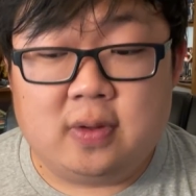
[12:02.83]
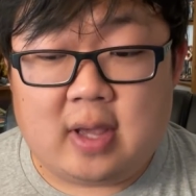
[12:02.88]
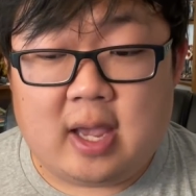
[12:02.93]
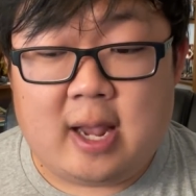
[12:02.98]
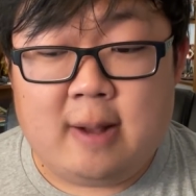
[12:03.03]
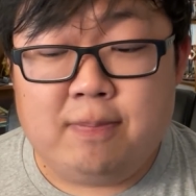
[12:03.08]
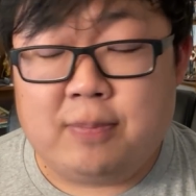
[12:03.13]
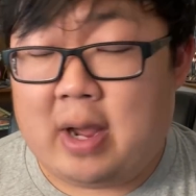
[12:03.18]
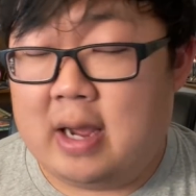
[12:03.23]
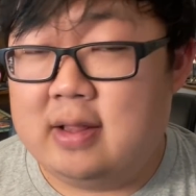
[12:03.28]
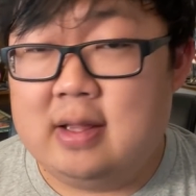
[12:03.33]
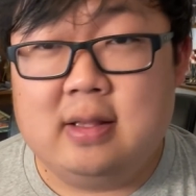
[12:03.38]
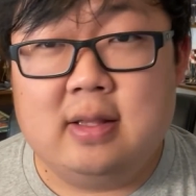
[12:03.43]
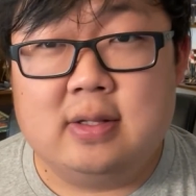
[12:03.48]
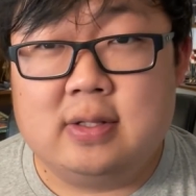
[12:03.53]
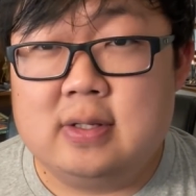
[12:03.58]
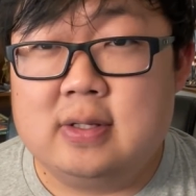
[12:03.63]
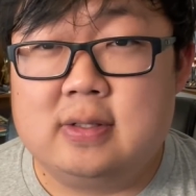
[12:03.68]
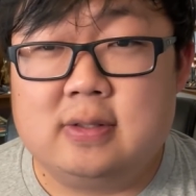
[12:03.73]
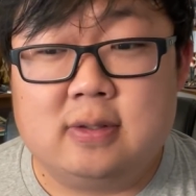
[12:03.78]
game, I think
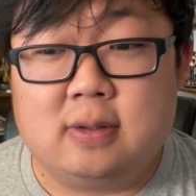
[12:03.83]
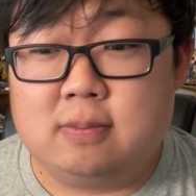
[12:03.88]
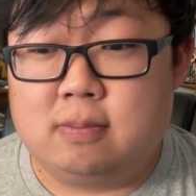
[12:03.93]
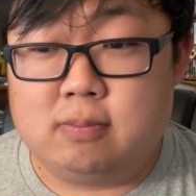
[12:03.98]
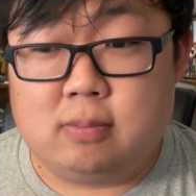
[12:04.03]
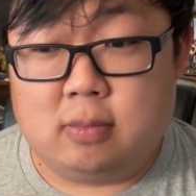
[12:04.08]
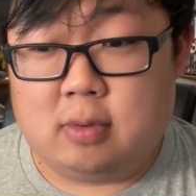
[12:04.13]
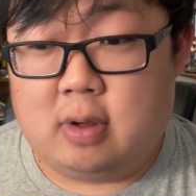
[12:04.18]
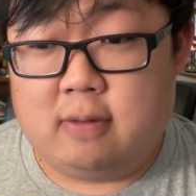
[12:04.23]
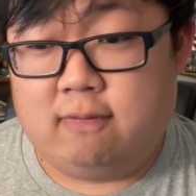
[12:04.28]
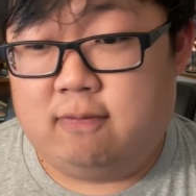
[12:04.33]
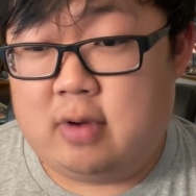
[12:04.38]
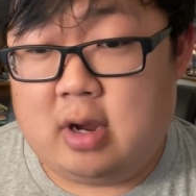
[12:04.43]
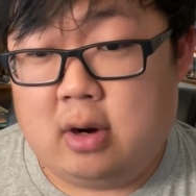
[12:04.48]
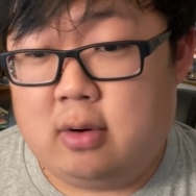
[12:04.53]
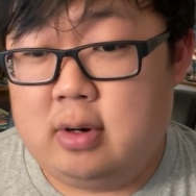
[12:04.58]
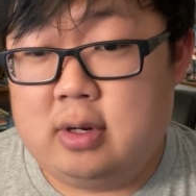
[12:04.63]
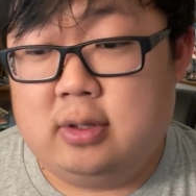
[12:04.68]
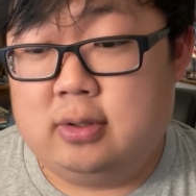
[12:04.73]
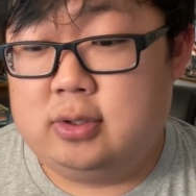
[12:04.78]
this is a
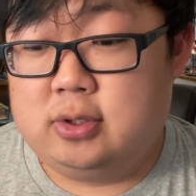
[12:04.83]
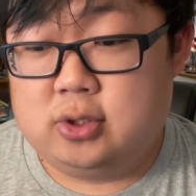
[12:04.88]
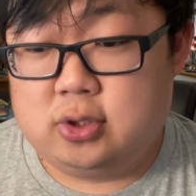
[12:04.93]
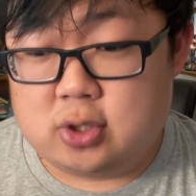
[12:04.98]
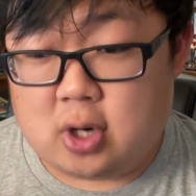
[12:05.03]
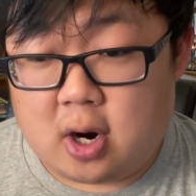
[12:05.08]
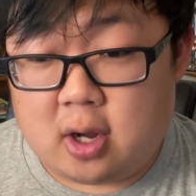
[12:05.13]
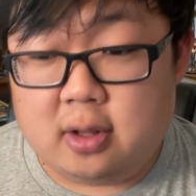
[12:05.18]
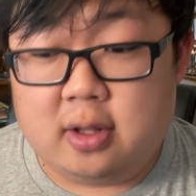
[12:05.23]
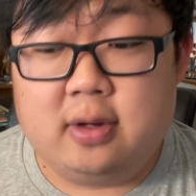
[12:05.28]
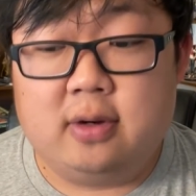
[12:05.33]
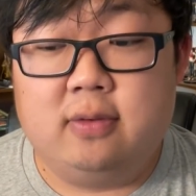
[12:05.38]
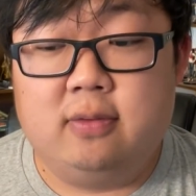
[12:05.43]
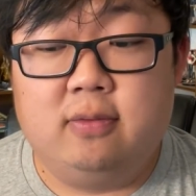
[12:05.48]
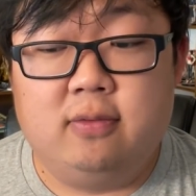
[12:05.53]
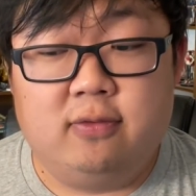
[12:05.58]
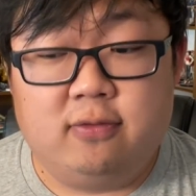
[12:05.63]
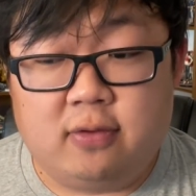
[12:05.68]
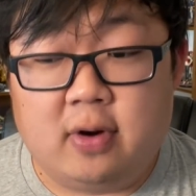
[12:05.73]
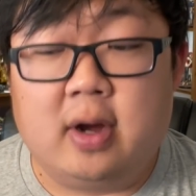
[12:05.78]
very solid,
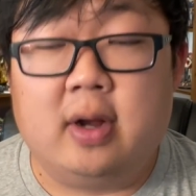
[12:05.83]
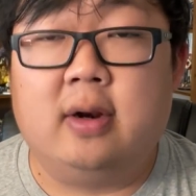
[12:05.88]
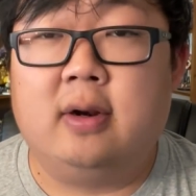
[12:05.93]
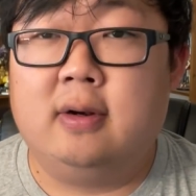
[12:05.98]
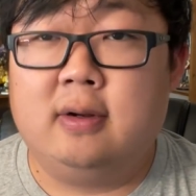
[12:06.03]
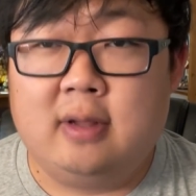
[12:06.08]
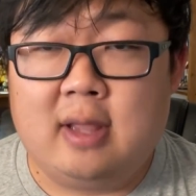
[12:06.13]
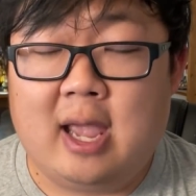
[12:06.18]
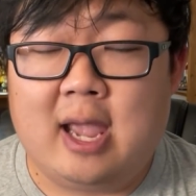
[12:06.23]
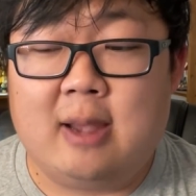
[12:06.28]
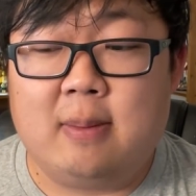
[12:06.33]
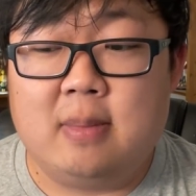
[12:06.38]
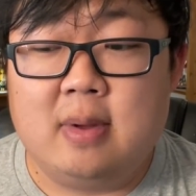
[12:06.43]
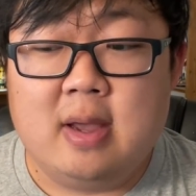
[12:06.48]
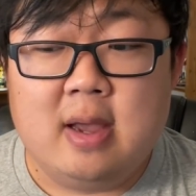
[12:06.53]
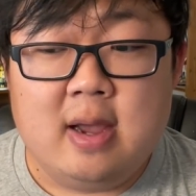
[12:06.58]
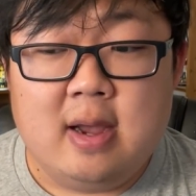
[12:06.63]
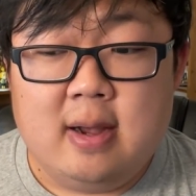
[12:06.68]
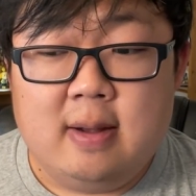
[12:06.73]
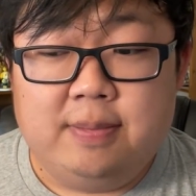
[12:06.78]
fun game.
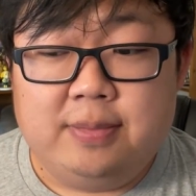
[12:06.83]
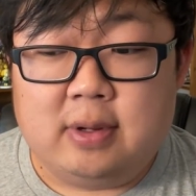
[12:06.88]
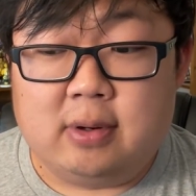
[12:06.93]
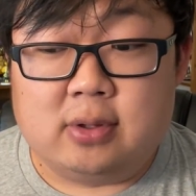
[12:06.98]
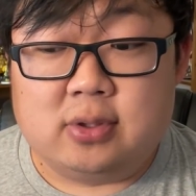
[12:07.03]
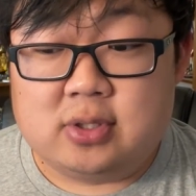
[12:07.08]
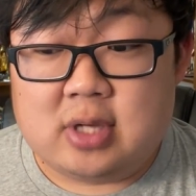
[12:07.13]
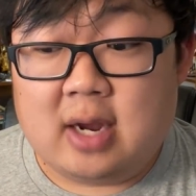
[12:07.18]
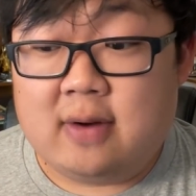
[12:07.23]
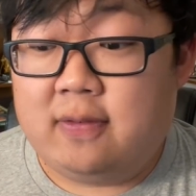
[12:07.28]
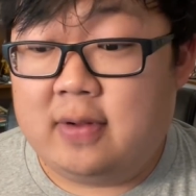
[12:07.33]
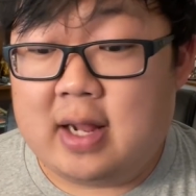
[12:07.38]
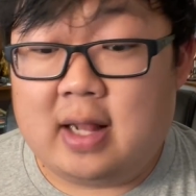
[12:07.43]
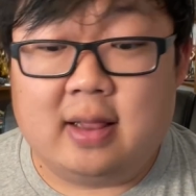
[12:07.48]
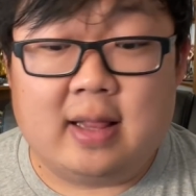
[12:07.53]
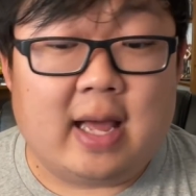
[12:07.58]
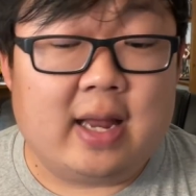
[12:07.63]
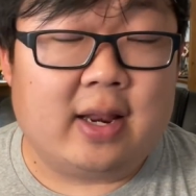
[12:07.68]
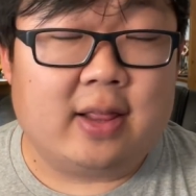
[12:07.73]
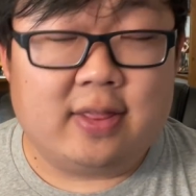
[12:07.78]
There is definitely
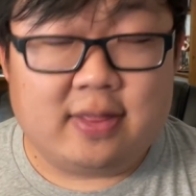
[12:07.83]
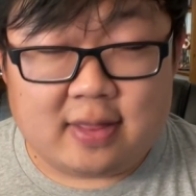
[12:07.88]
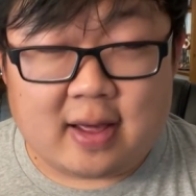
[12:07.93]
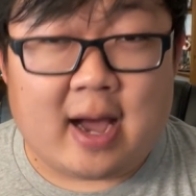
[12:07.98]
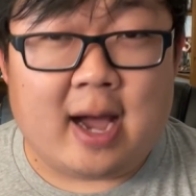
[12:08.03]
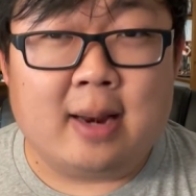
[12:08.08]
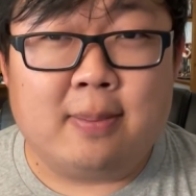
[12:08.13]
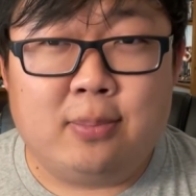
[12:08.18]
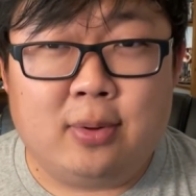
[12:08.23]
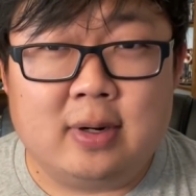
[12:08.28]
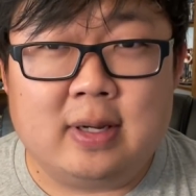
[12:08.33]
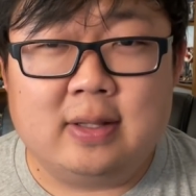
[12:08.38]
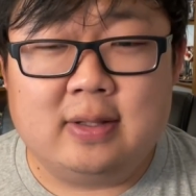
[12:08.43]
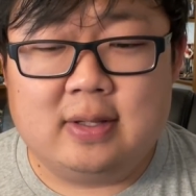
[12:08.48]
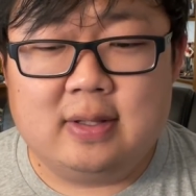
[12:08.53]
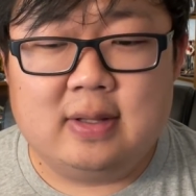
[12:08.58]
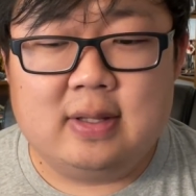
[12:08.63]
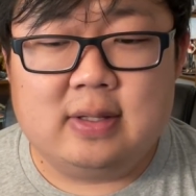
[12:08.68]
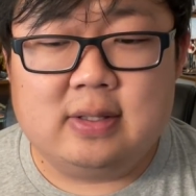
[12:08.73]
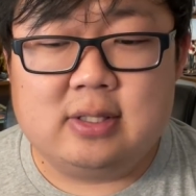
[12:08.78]
a lot of thought put
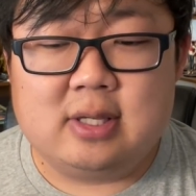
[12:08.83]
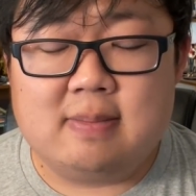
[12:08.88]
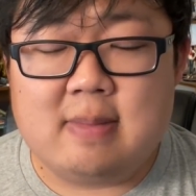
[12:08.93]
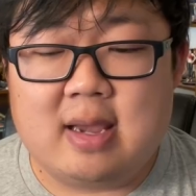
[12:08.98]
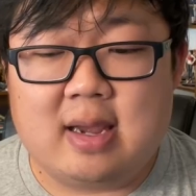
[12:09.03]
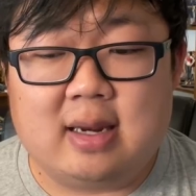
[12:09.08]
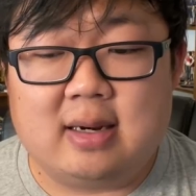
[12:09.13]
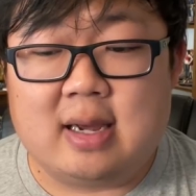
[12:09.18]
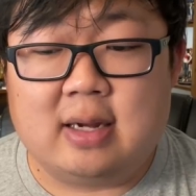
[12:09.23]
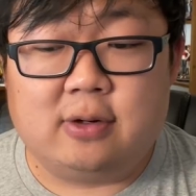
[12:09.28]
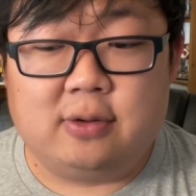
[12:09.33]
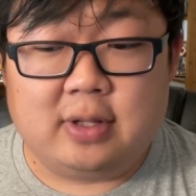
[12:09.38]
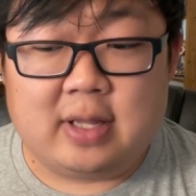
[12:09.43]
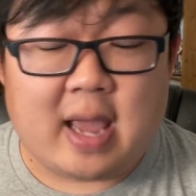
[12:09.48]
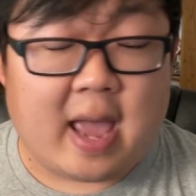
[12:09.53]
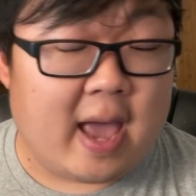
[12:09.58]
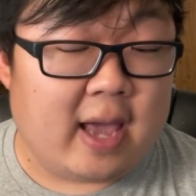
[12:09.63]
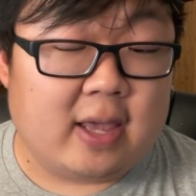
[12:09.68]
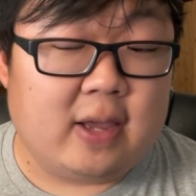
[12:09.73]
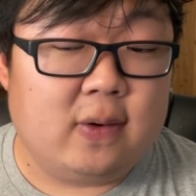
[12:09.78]
into this to make it not
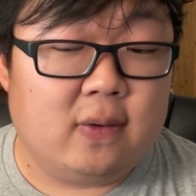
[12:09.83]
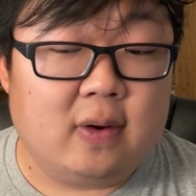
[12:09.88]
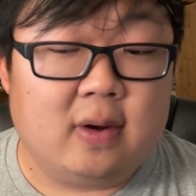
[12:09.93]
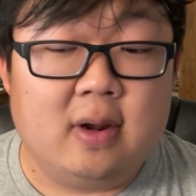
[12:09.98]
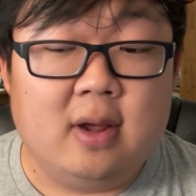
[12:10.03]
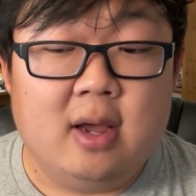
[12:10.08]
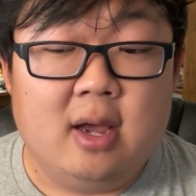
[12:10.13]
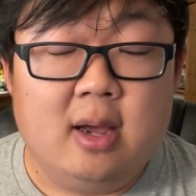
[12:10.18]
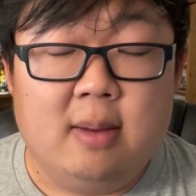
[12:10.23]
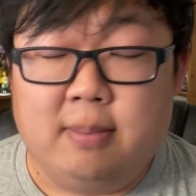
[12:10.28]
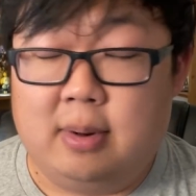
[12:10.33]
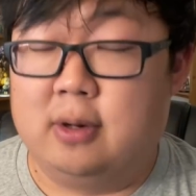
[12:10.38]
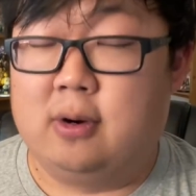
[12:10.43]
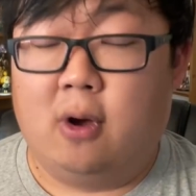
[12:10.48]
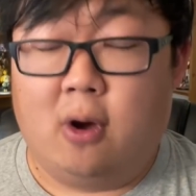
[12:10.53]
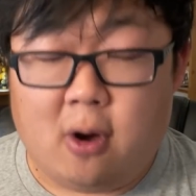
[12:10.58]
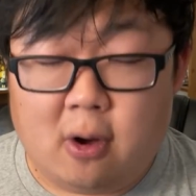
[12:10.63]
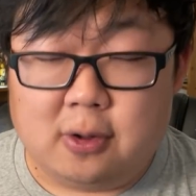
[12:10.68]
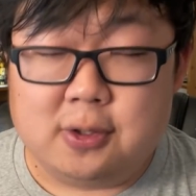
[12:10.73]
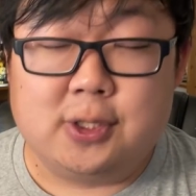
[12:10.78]
only accurate,
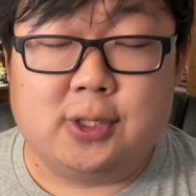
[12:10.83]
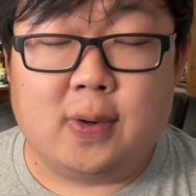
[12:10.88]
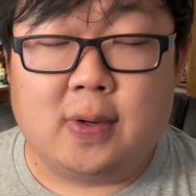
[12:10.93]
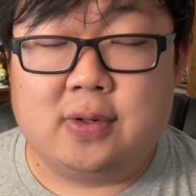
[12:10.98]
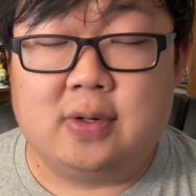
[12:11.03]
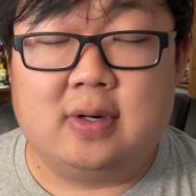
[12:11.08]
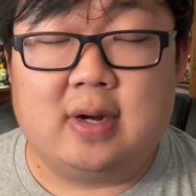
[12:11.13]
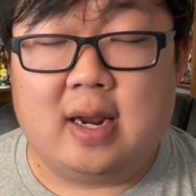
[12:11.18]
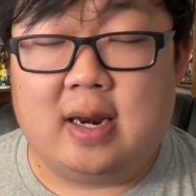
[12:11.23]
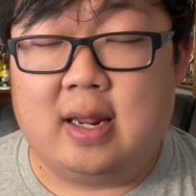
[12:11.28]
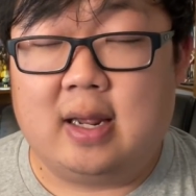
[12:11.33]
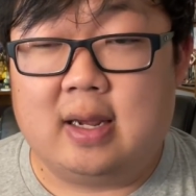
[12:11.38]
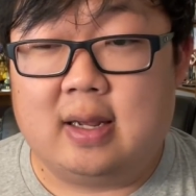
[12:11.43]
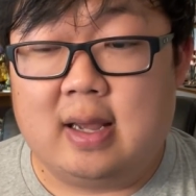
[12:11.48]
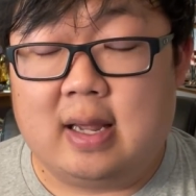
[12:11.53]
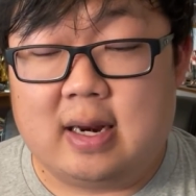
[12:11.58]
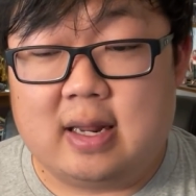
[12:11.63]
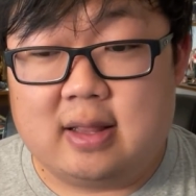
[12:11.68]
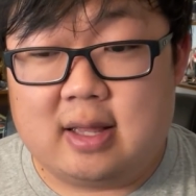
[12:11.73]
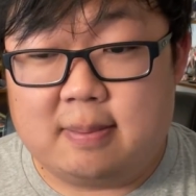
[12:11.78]
but also entertaining,
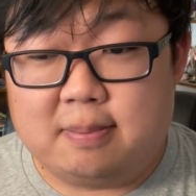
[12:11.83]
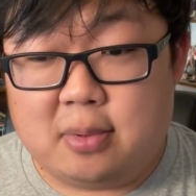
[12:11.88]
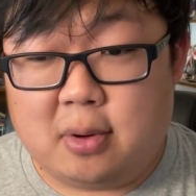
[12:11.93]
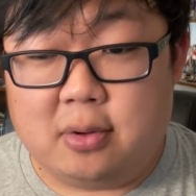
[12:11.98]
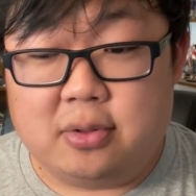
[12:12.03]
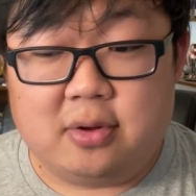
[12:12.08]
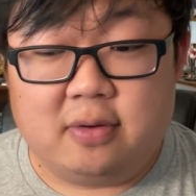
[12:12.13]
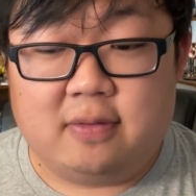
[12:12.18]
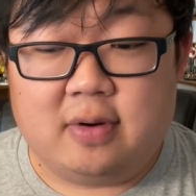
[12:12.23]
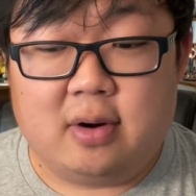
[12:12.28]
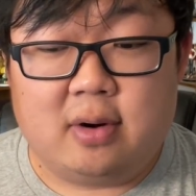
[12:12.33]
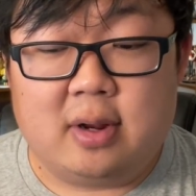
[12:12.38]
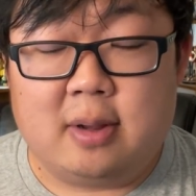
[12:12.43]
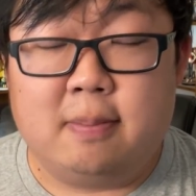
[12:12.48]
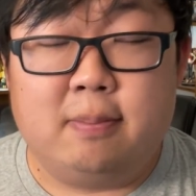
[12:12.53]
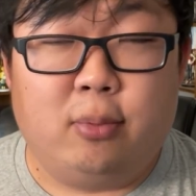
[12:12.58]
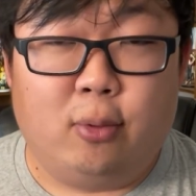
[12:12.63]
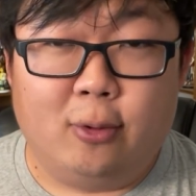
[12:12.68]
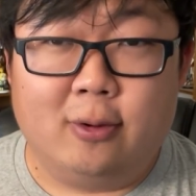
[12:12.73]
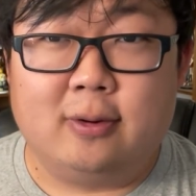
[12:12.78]
and I think both are very
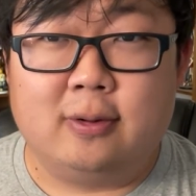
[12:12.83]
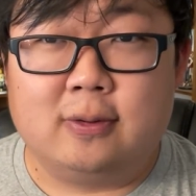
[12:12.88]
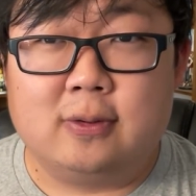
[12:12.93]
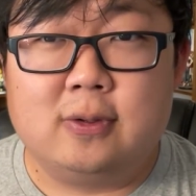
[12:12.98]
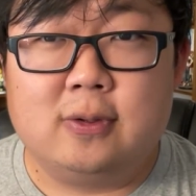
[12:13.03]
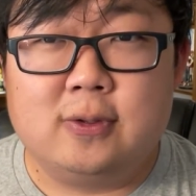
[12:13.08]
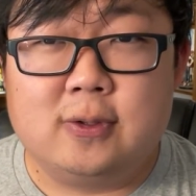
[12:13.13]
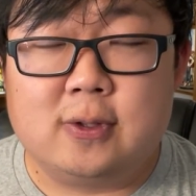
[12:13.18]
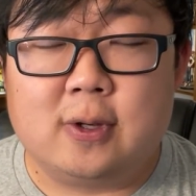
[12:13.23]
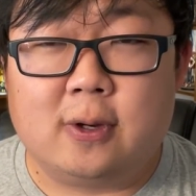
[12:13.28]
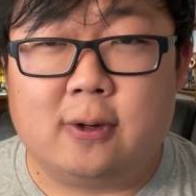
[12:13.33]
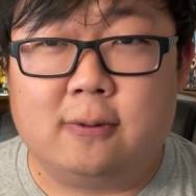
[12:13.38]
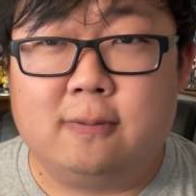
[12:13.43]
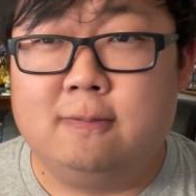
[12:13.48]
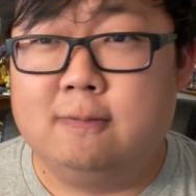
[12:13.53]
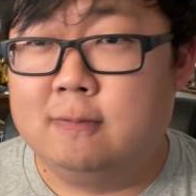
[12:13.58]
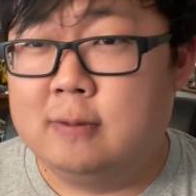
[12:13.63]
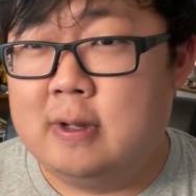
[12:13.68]
important. So,